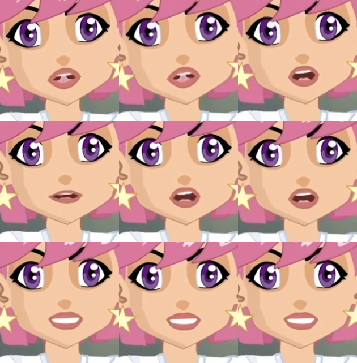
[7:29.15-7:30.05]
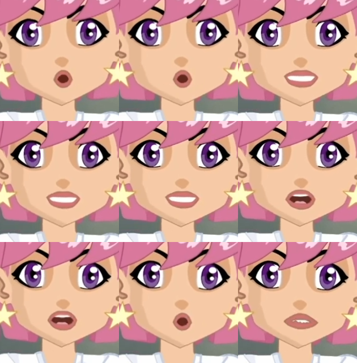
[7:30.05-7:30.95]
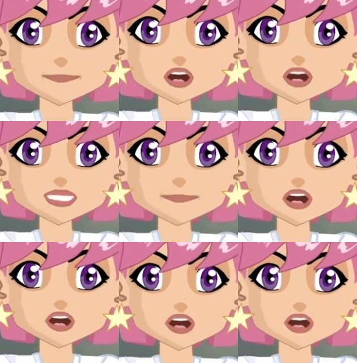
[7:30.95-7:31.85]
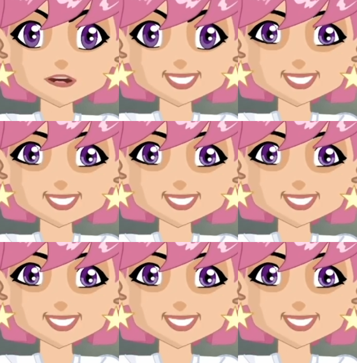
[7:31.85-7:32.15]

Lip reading: So he got me anyway in the dream, but hey,